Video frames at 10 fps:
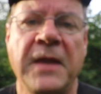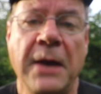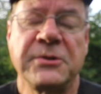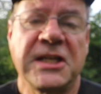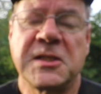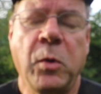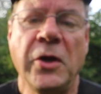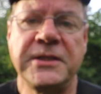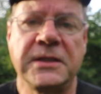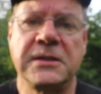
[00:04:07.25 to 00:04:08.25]
I was
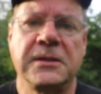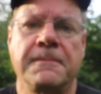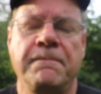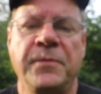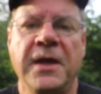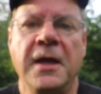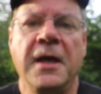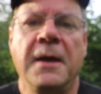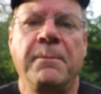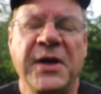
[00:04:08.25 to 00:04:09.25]
exploited.
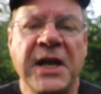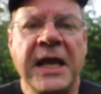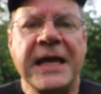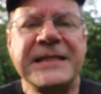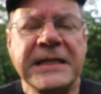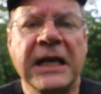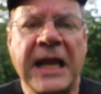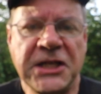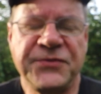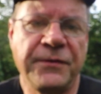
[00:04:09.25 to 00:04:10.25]
But it didn't
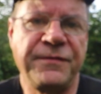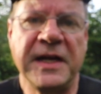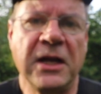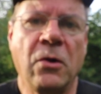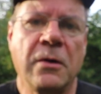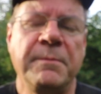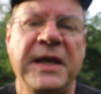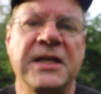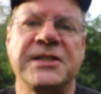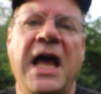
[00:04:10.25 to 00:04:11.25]
last for very long
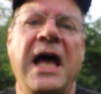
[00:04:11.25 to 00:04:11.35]
because